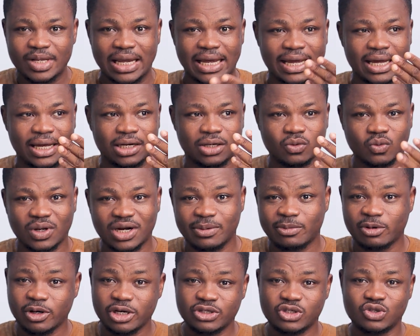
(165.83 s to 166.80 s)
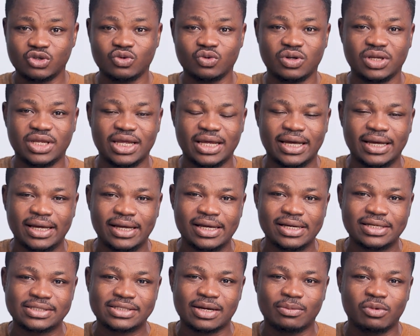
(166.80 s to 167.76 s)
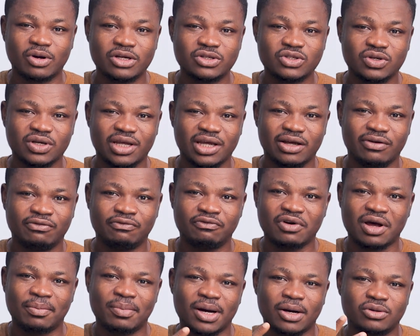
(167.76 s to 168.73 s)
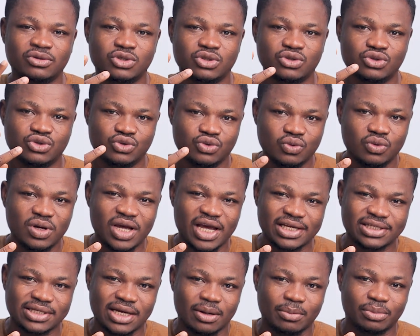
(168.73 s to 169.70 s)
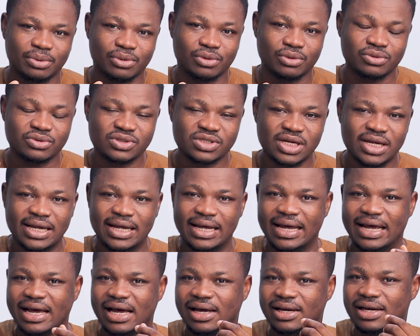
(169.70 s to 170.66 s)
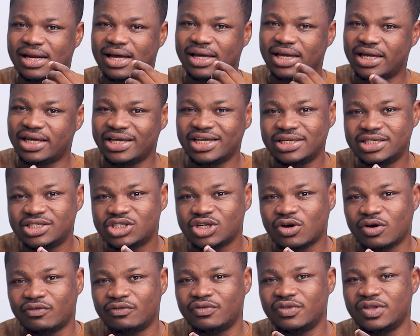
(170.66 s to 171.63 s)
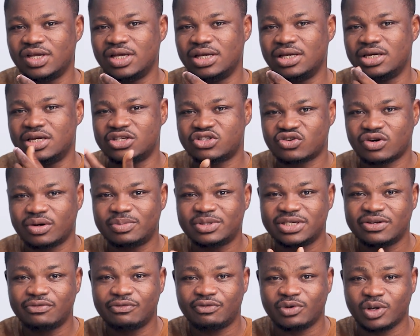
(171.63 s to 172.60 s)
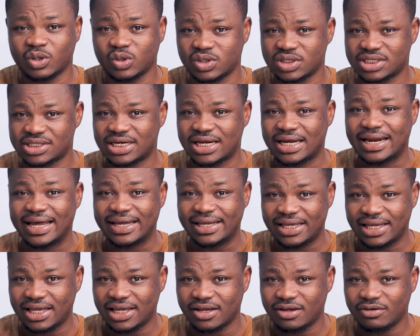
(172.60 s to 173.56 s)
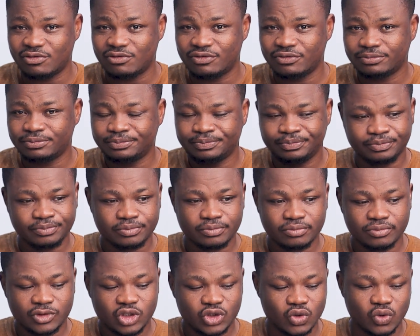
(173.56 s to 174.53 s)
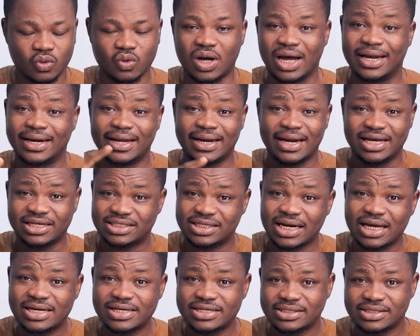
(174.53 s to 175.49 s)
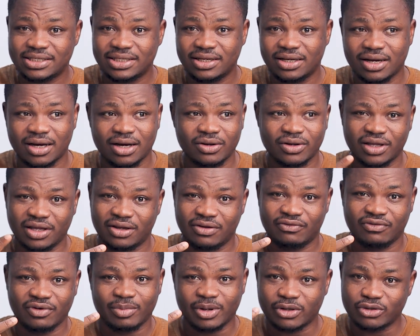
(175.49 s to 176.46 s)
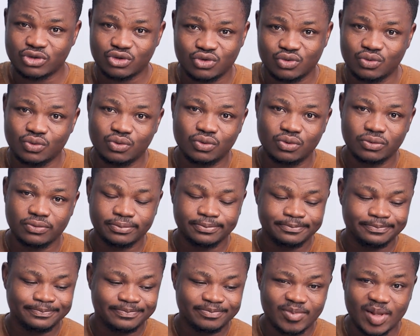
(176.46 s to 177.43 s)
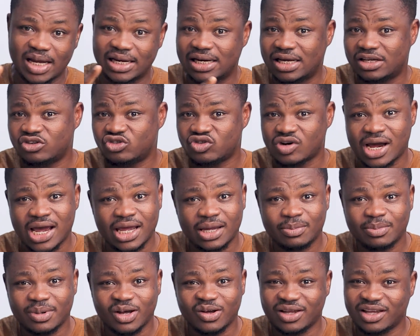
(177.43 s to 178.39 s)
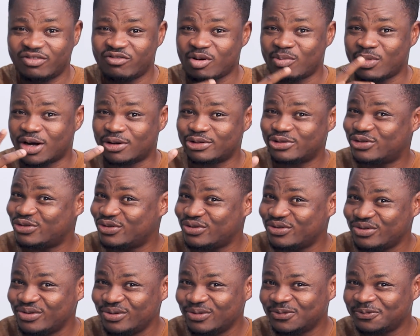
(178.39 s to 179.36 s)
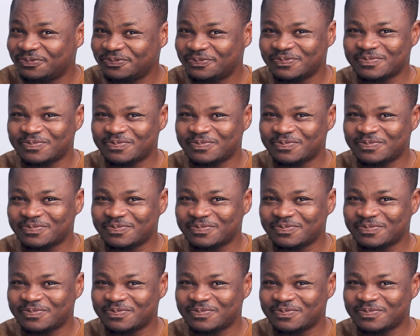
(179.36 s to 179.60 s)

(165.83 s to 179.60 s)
And what I'm going to do here is I'm going to give about 2 examples under each of the descriptive fields that I gave. So under nationality, I'll give about 2. Under tribe, I'll give about 2.